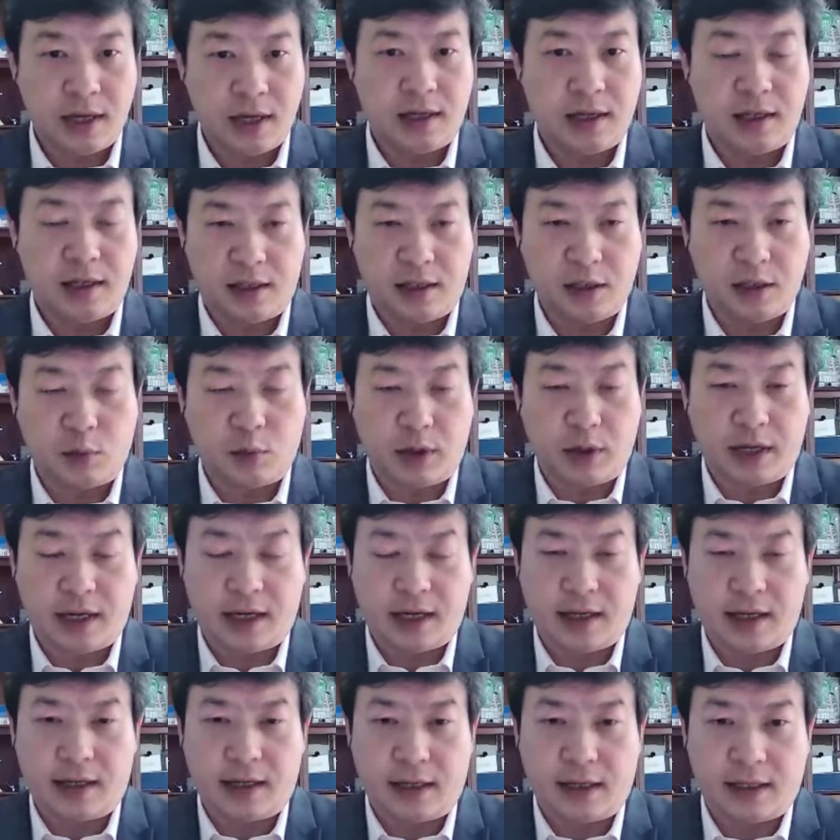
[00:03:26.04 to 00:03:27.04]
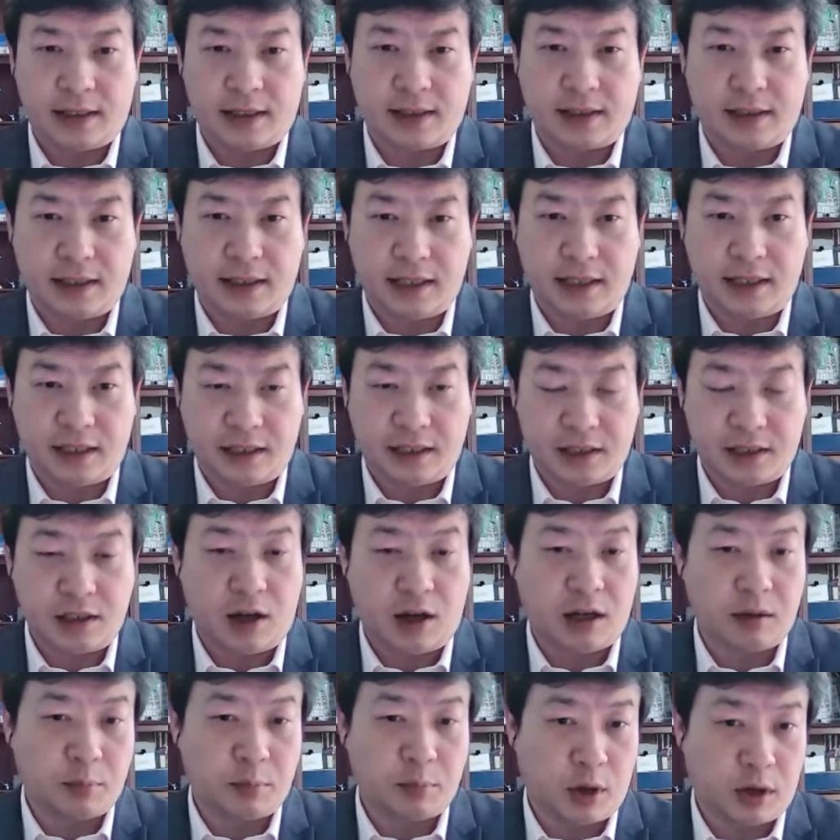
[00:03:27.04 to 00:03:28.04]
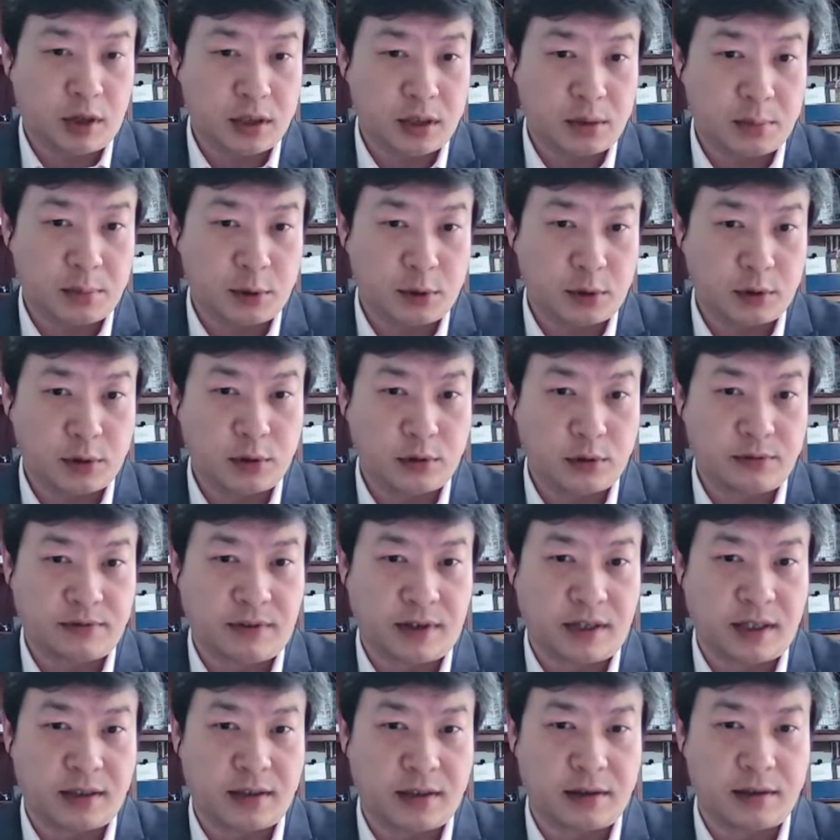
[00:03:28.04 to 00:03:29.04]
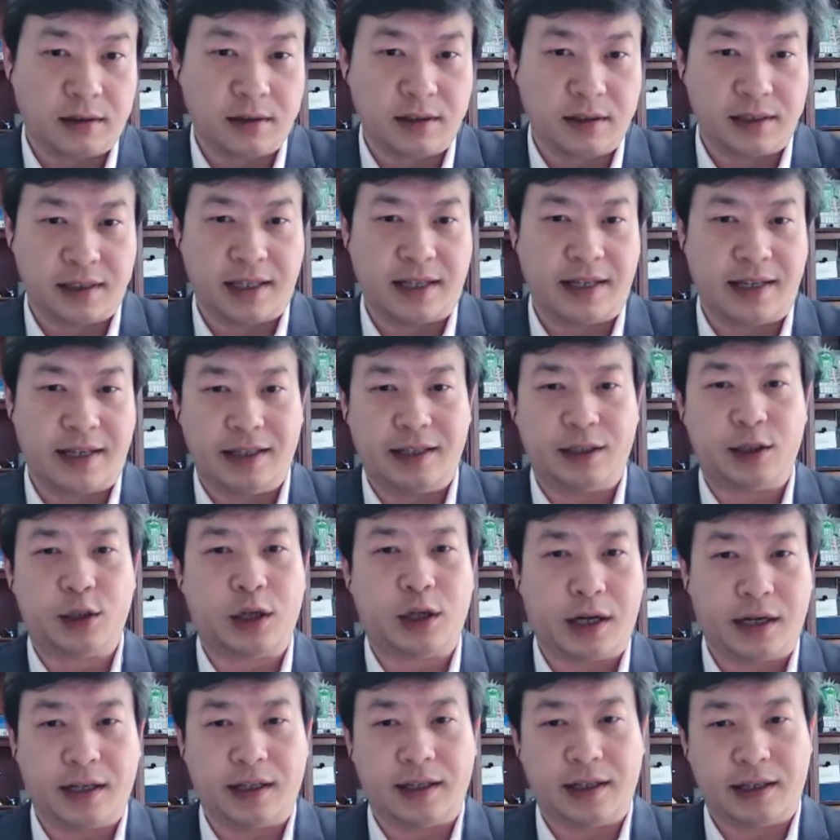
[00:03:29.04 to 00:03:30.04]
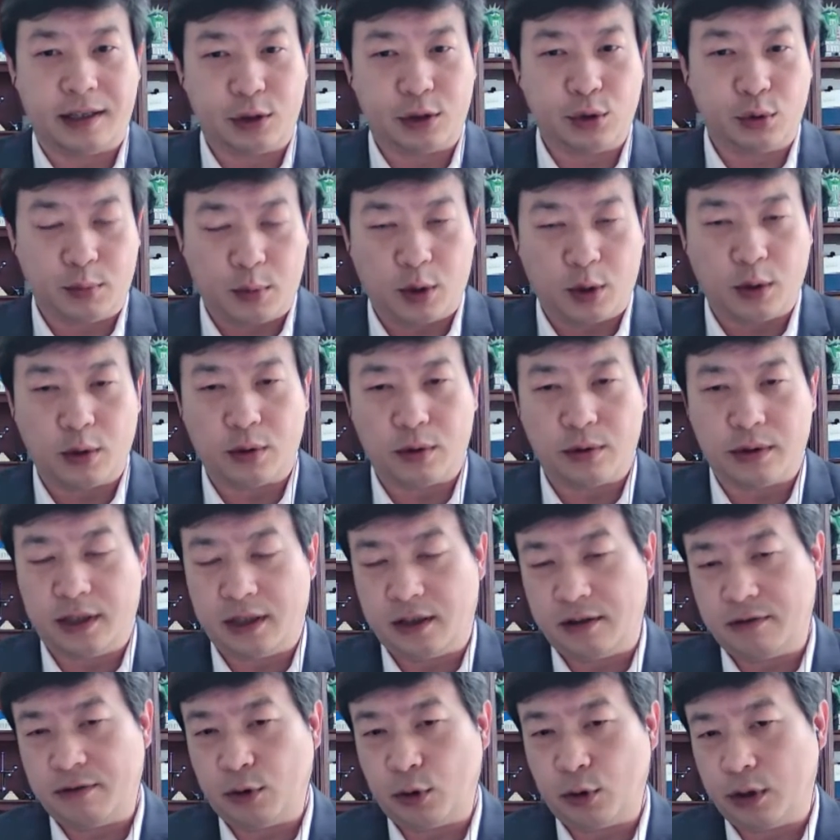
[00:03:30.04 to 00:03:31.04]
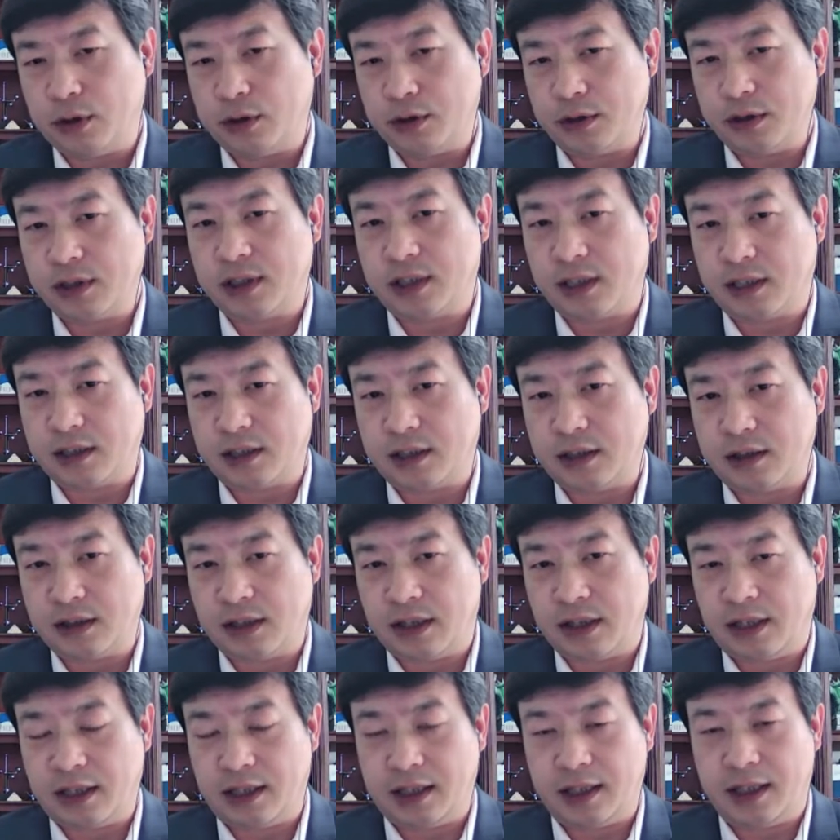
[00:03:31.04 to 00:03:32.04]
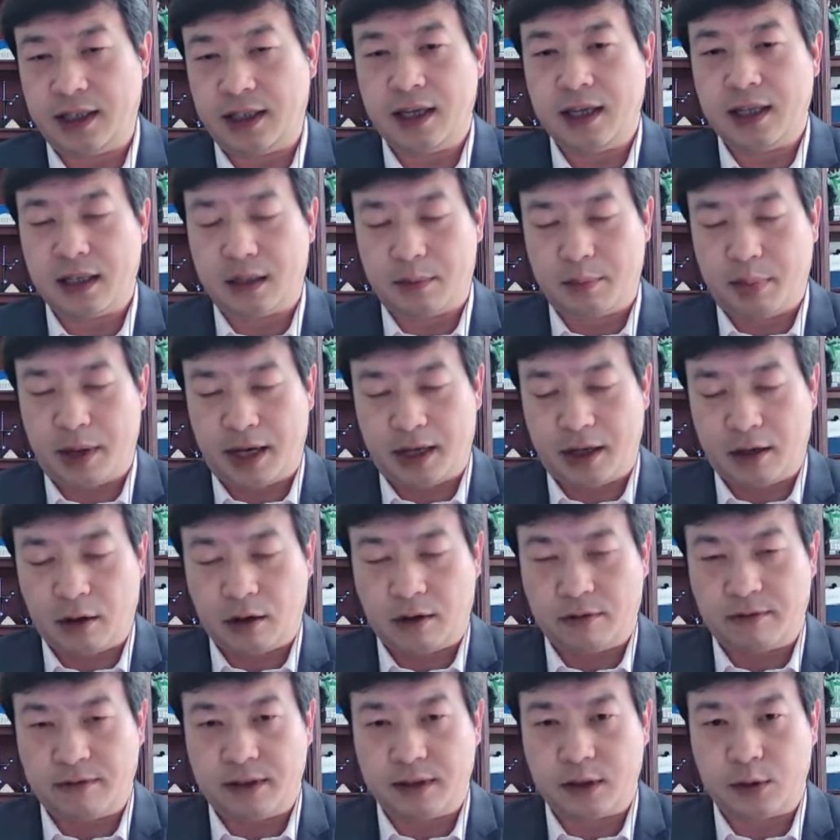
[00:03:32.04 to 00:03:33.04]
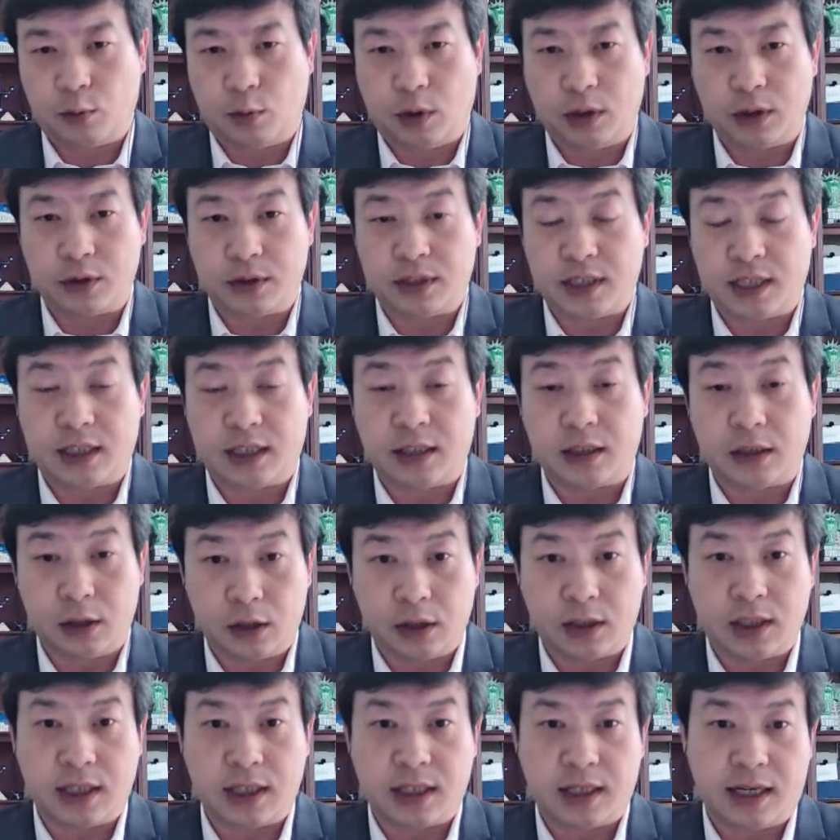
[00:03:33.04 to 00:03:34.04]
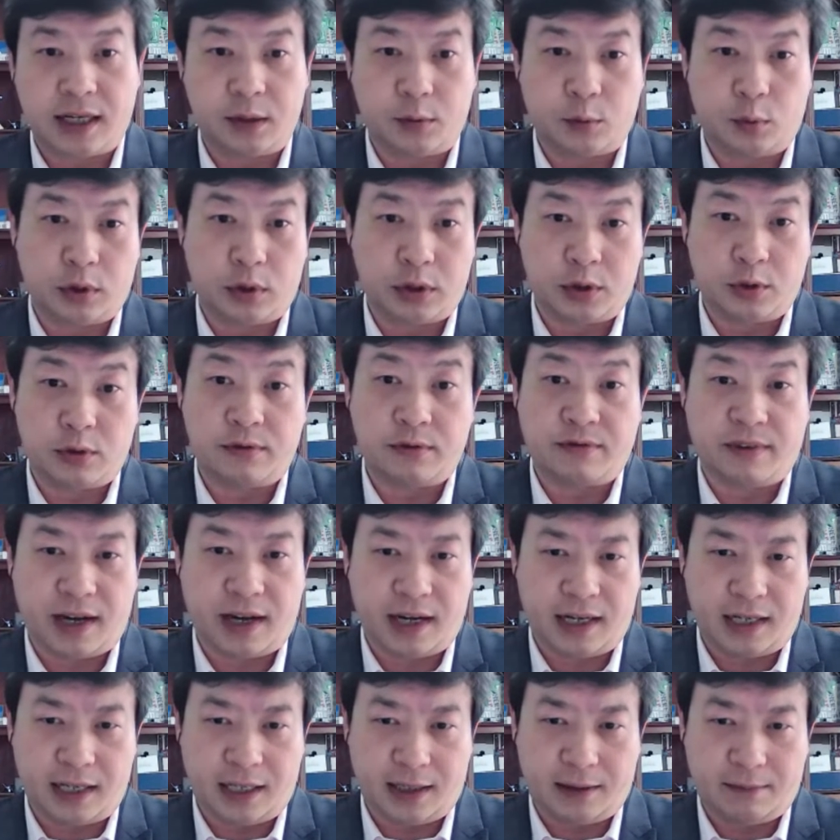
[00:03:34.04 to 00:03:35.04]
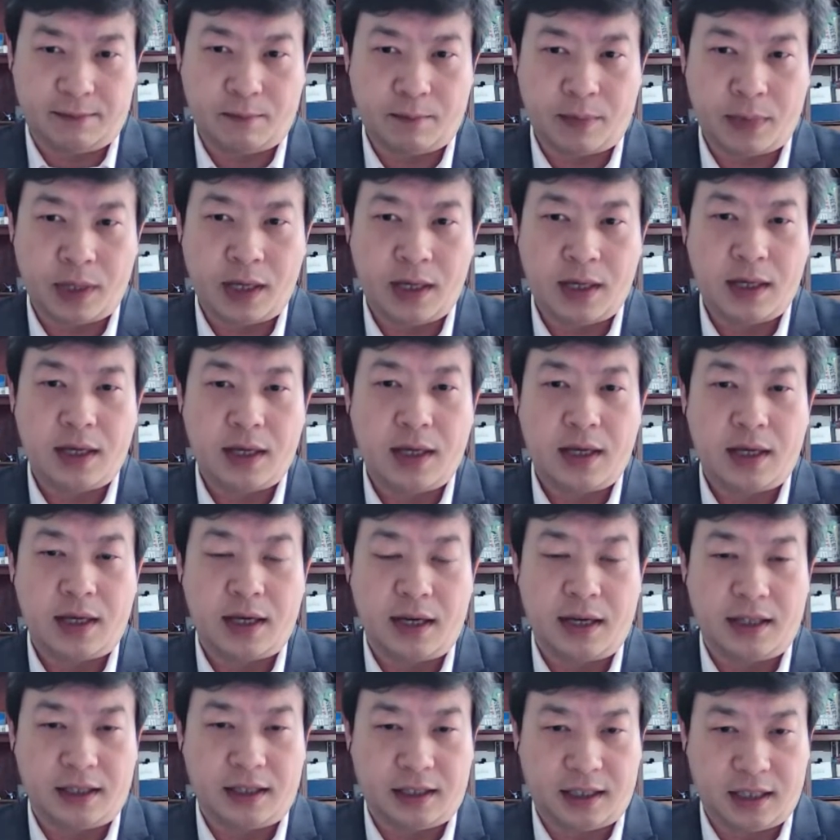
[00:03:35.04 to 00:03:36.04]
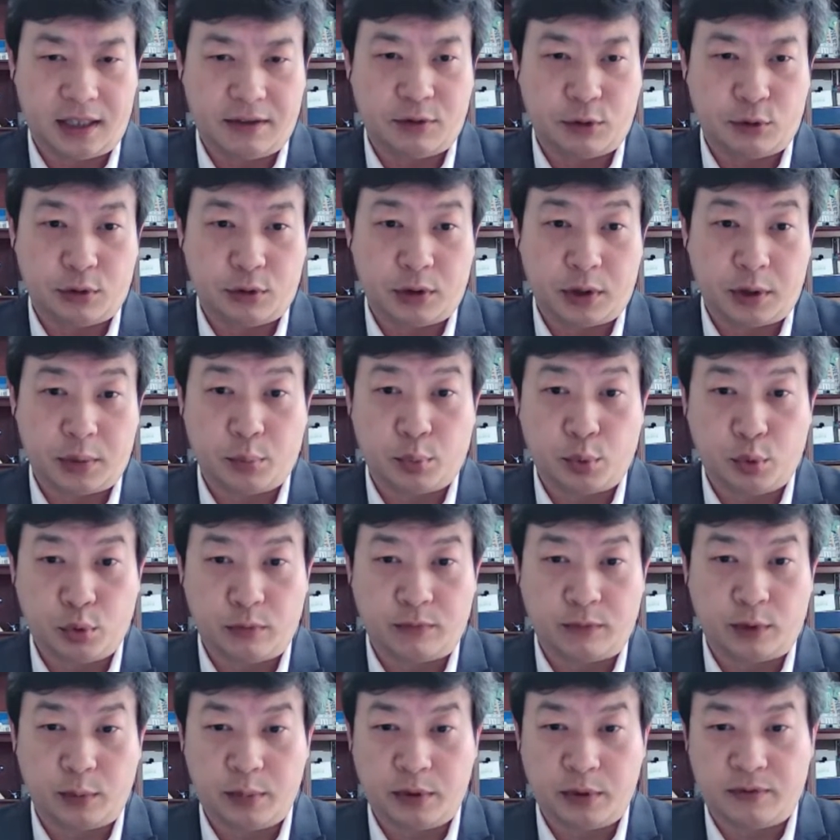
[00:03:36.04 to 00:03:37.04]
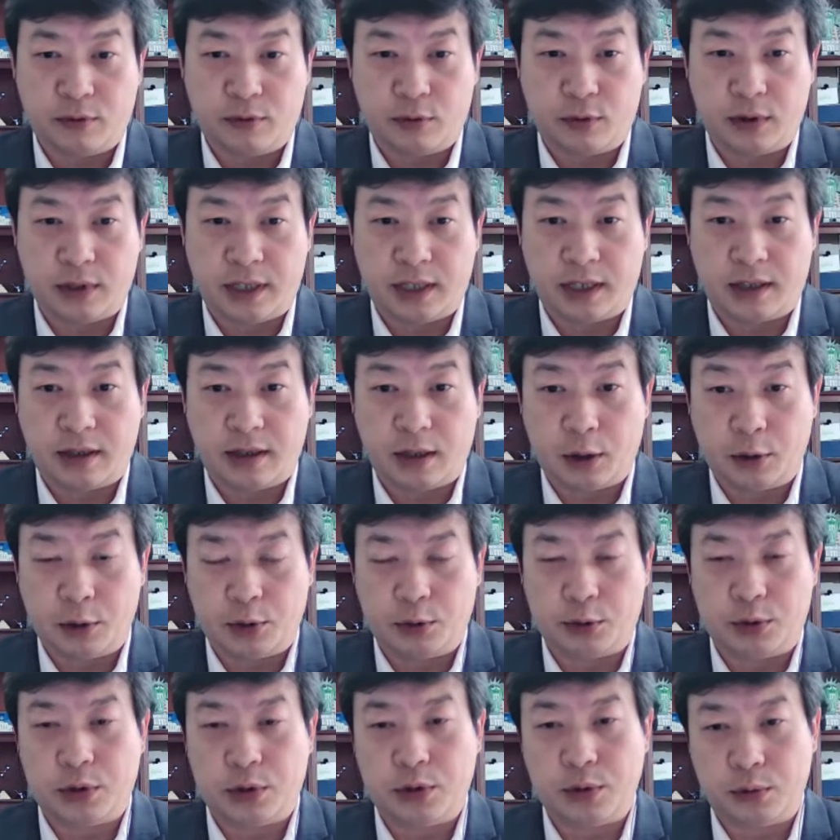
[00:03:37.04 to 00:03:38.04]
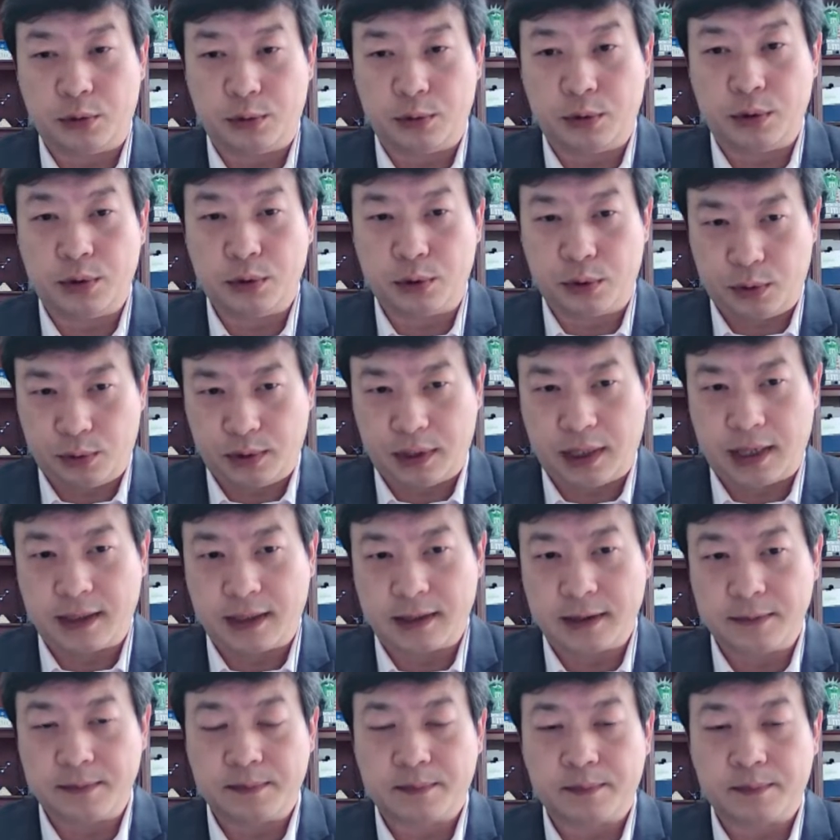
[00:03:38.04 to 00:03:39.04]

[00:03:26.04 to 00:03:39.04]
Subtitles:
in this way, it is not possible to file today in China and tomorrow in a foreign jurisdiction. The patent office want to take a look at what you're filing and give you the approval before they allow you to do that.